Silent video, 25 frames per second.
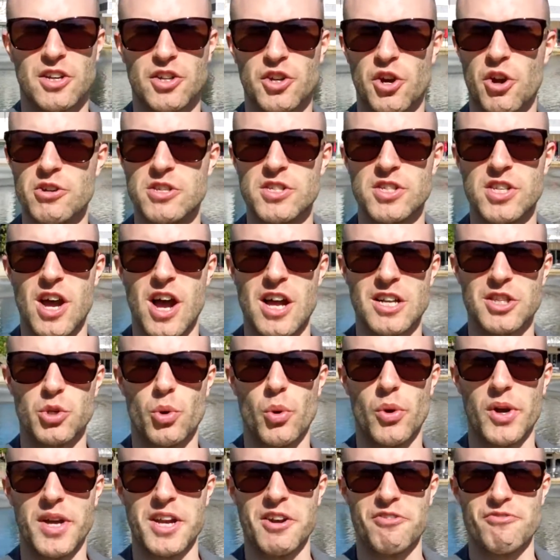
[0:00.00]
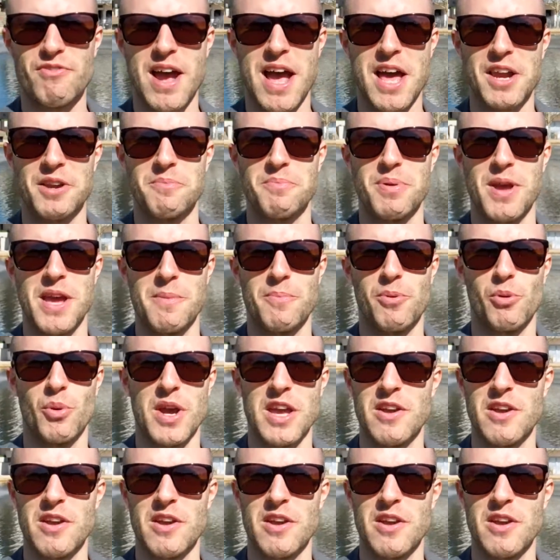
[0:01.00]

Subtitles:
go start talking to random people,